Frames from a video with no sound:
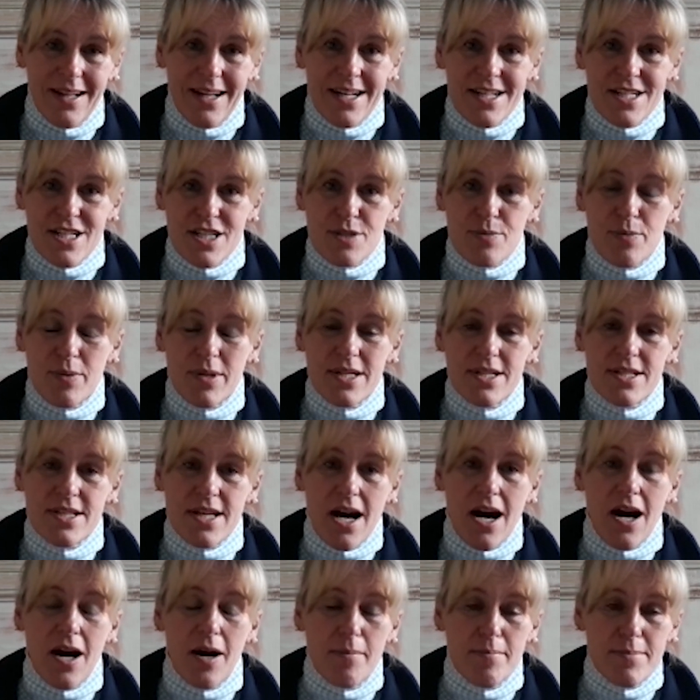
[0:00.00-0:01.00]
I just wanted to
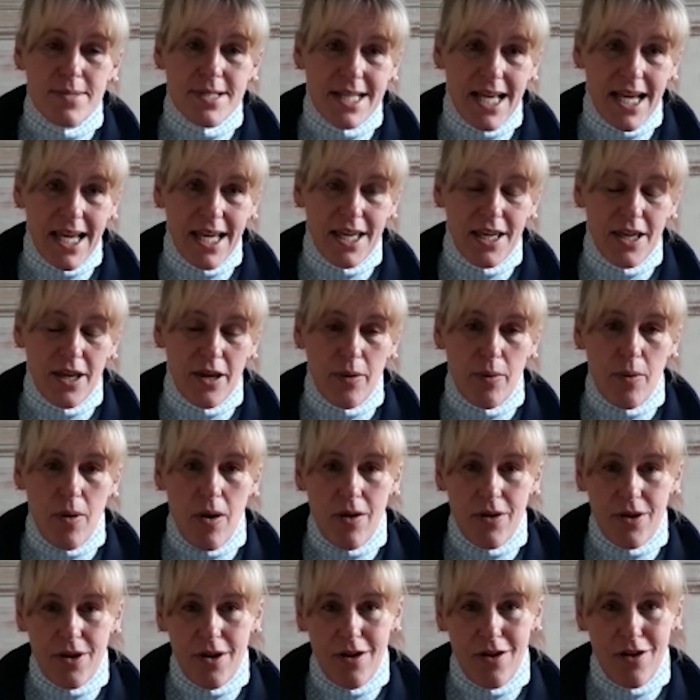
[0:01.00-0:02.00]
update you
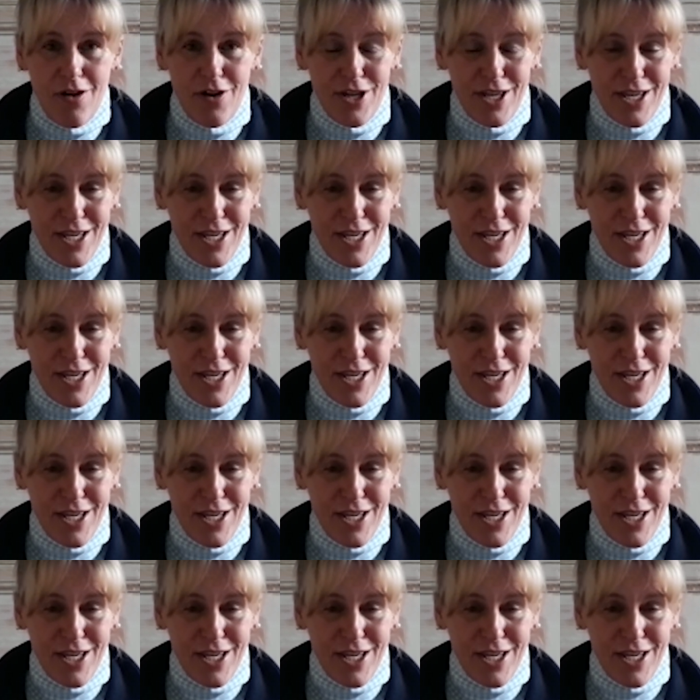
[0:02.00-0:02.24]
on our